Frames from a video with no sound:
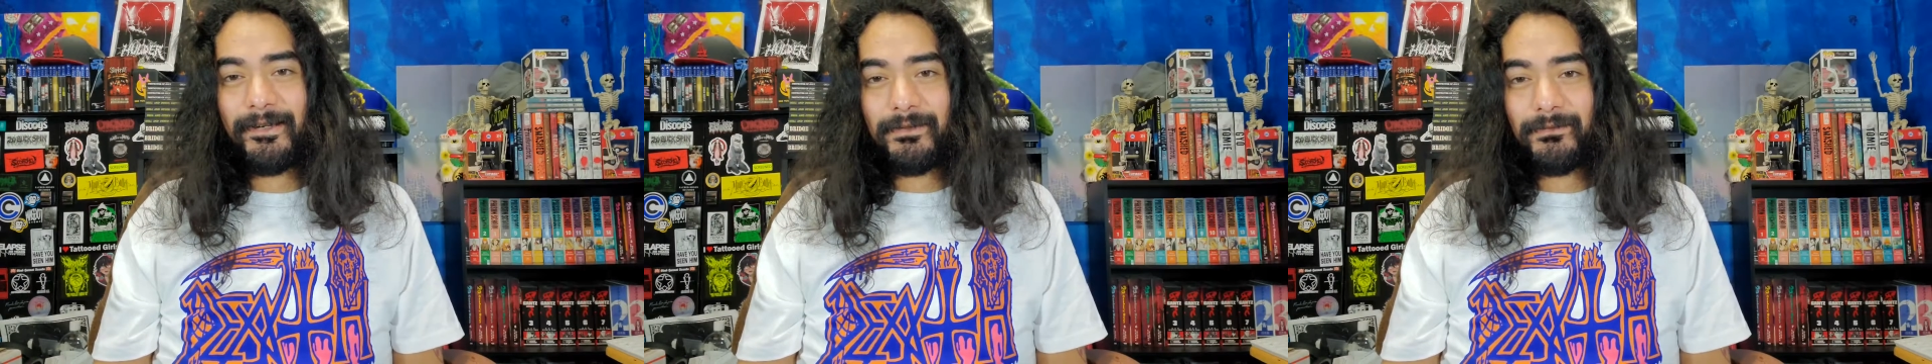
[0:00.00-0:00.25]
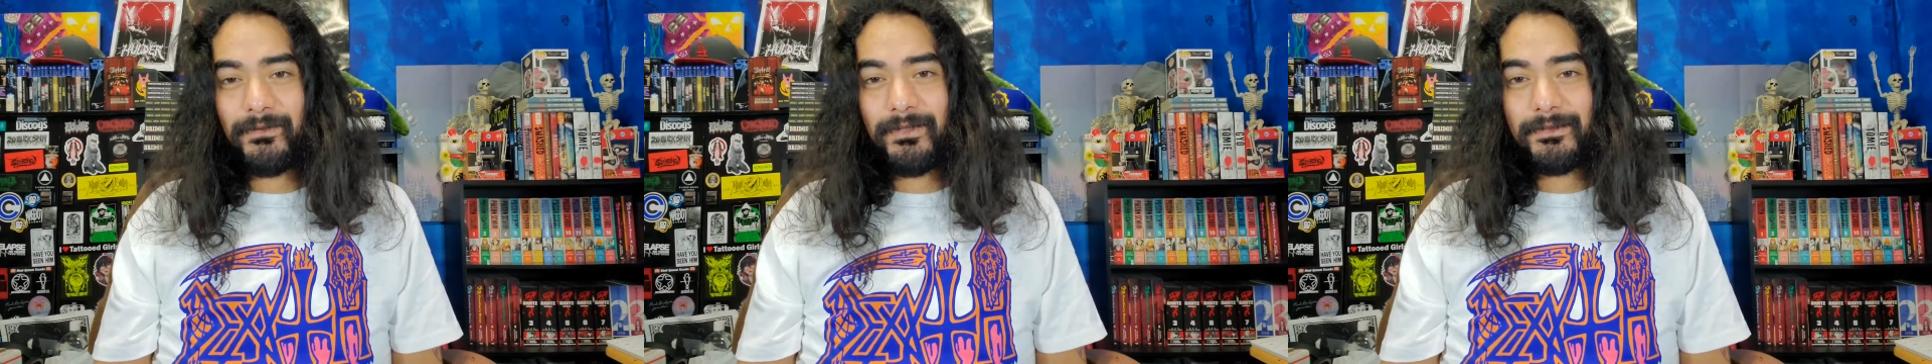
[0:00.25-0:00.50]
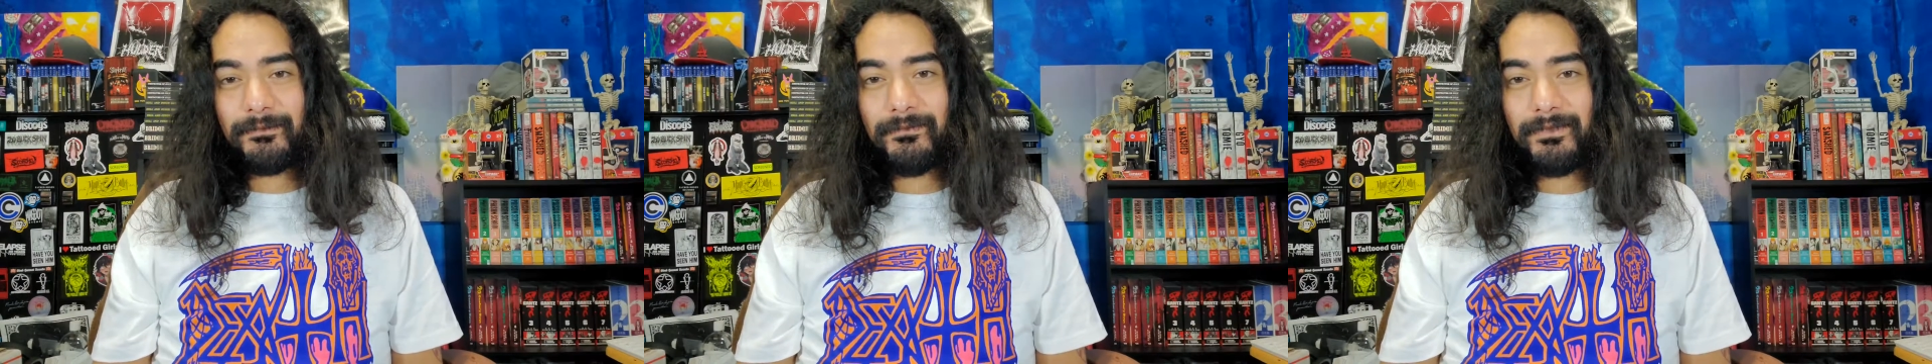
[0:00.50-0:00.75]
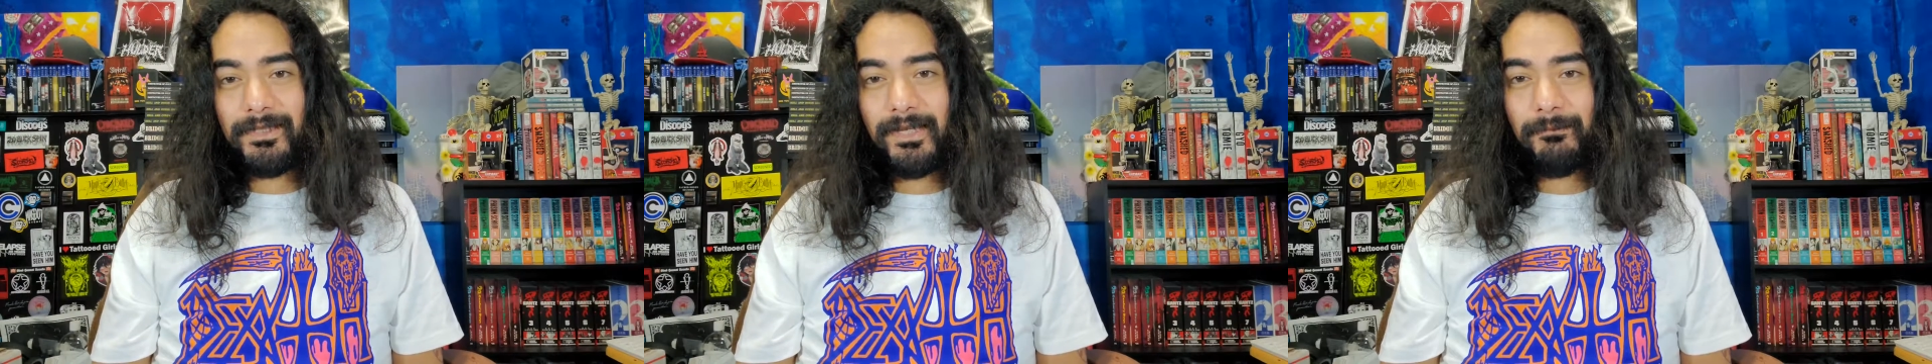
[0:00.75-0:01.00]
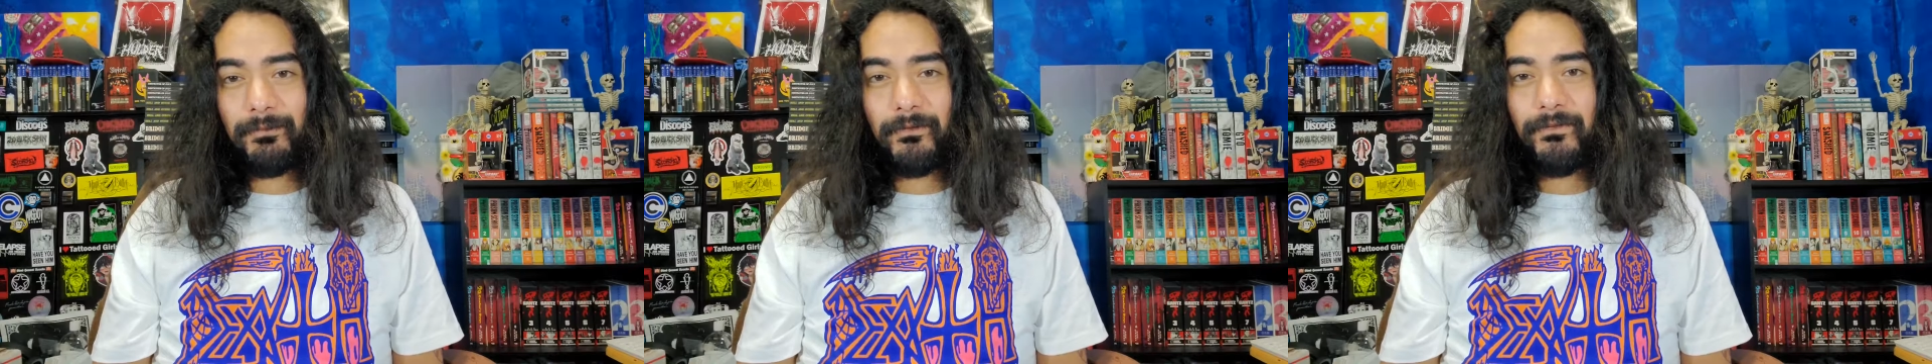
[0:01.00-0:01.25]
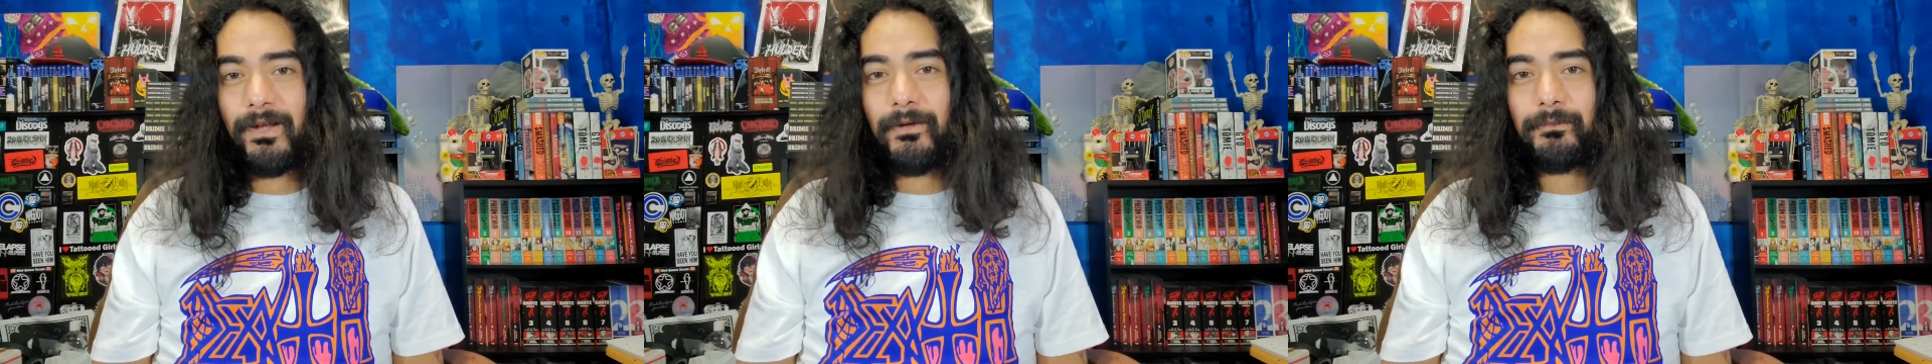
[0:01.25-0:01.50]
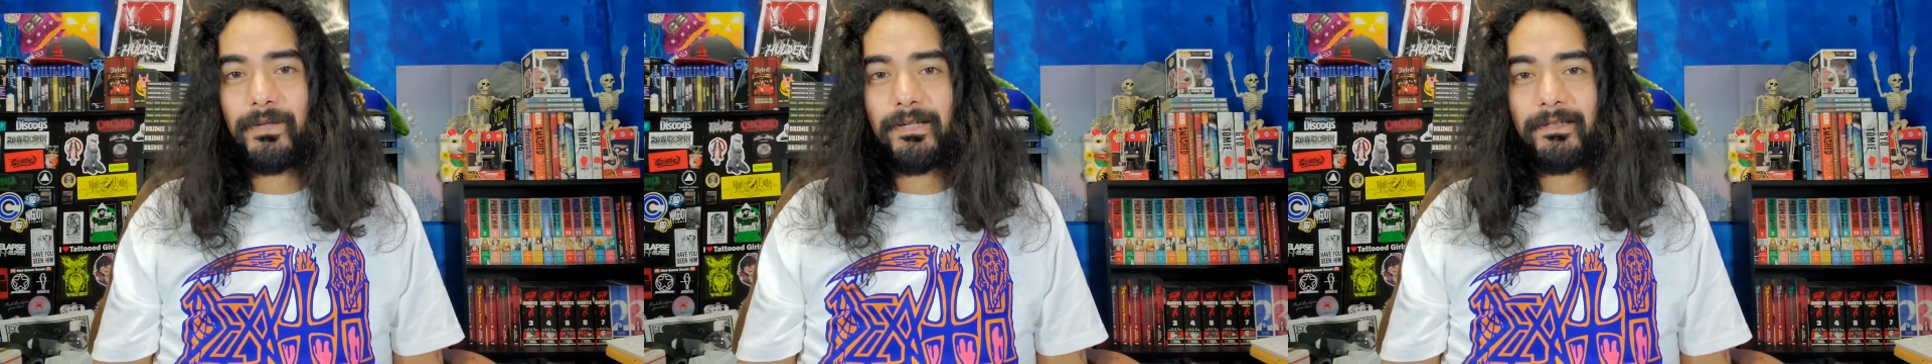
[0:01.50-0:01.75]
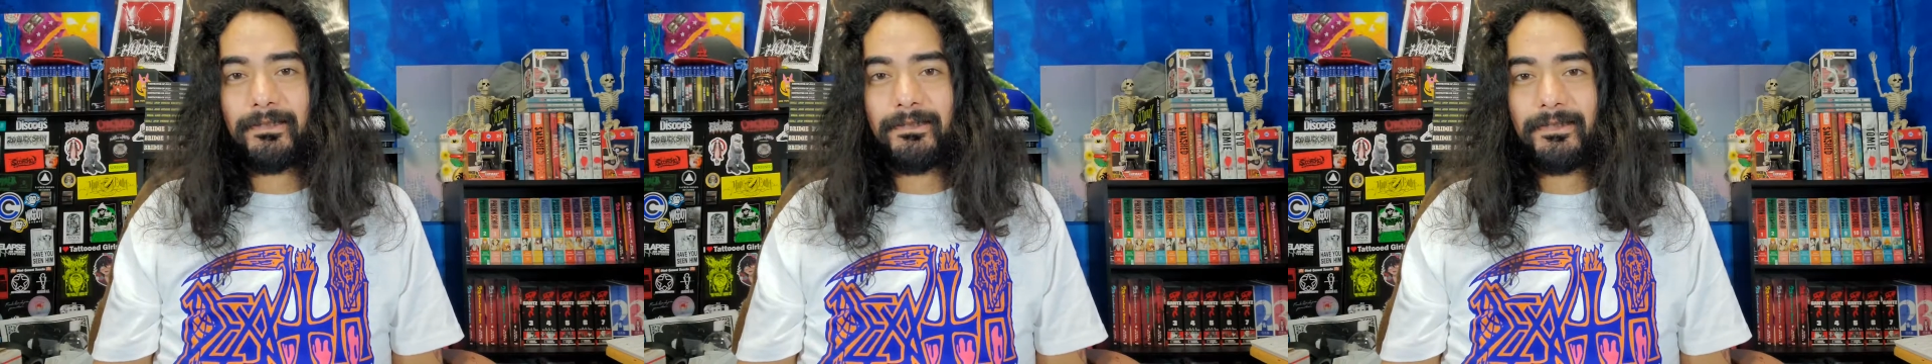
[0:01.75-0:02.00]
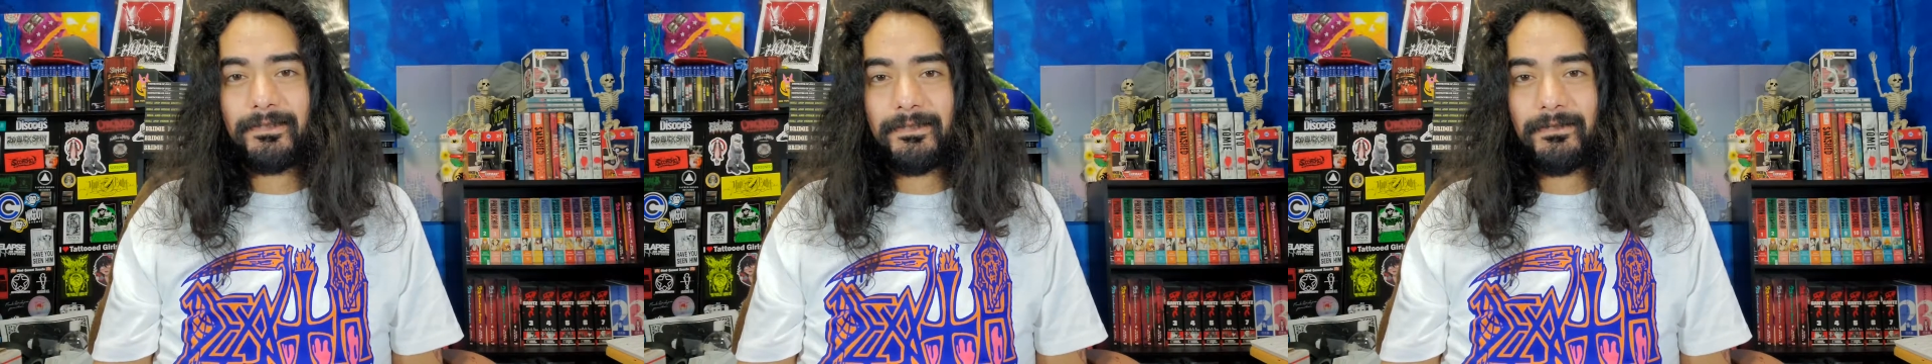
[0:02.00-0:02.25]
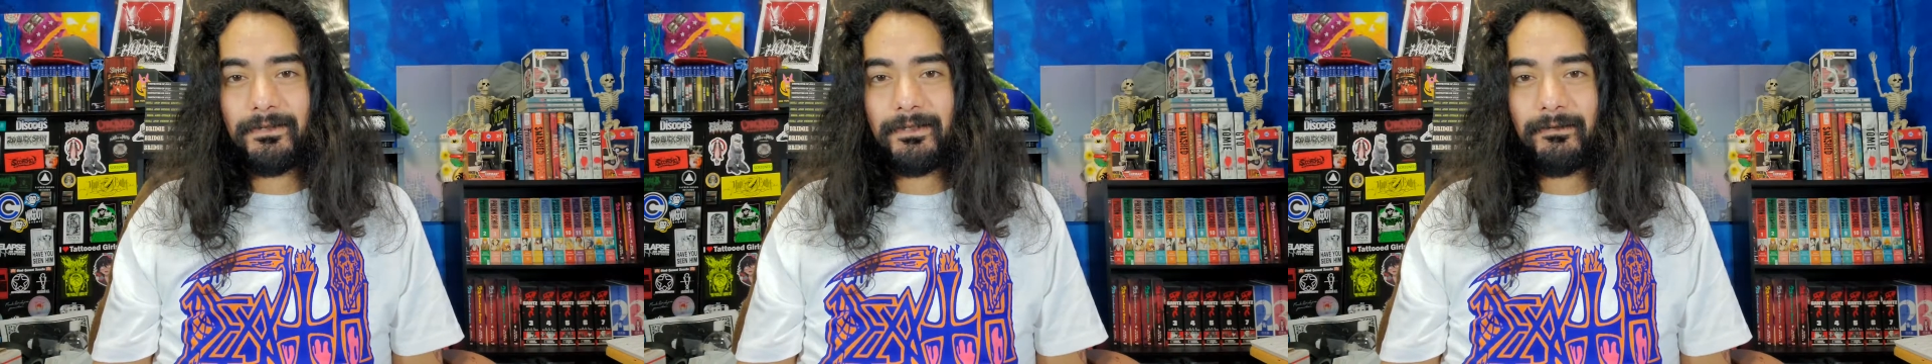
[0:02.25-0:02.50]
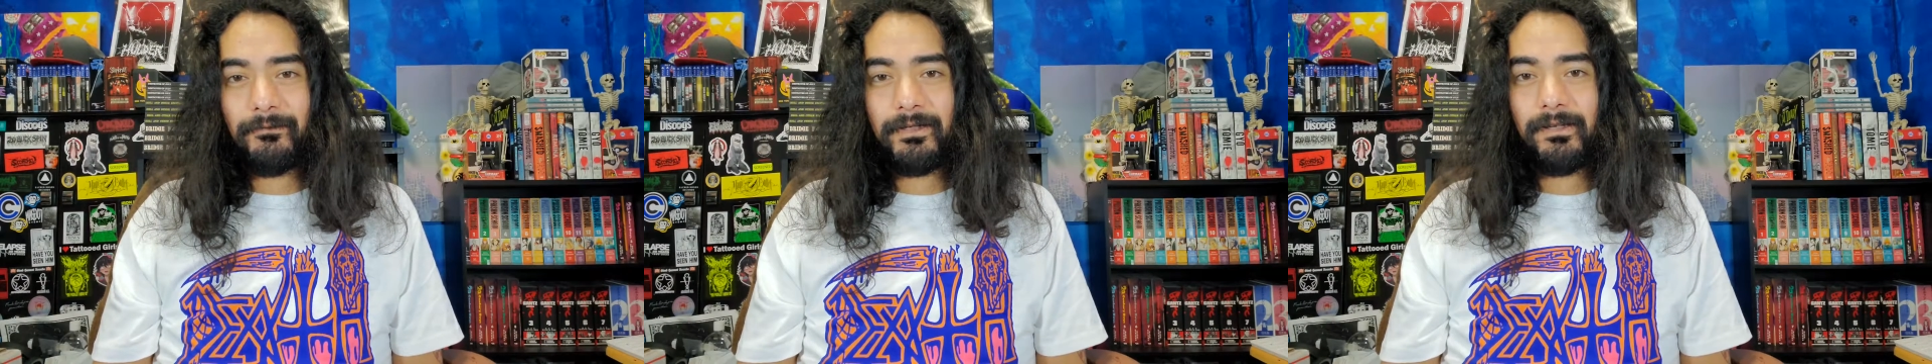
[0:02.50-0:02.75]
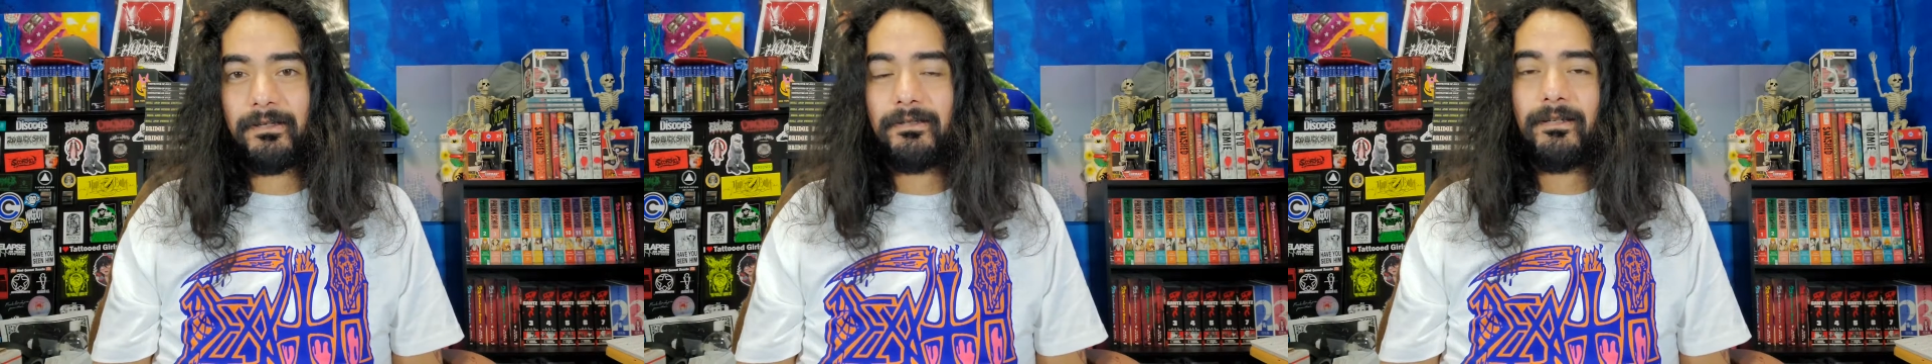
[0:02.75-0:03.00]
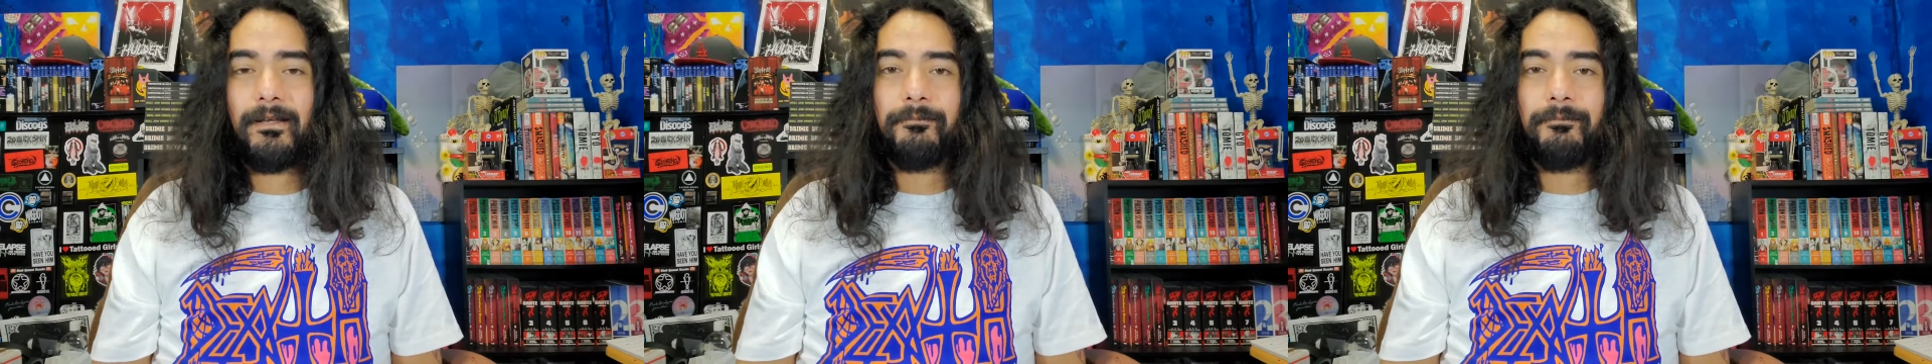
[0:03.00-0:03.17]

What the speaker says: gonna find some deep, profound meaning in this. You know, you're not reading Goodnight